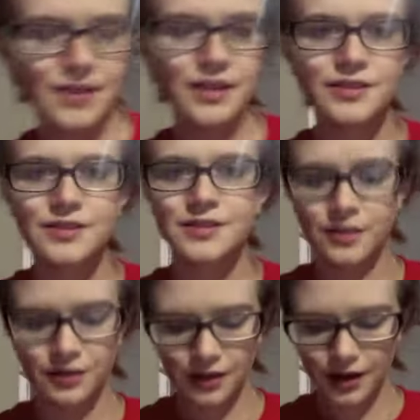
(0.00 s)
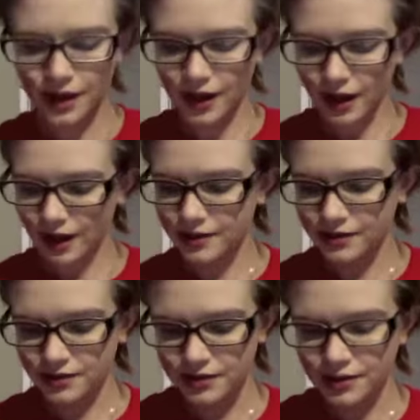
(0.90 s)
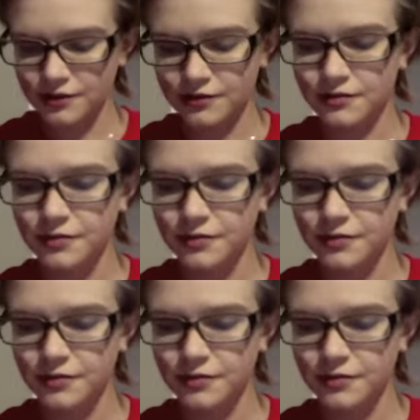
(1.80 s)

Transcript: So I started off,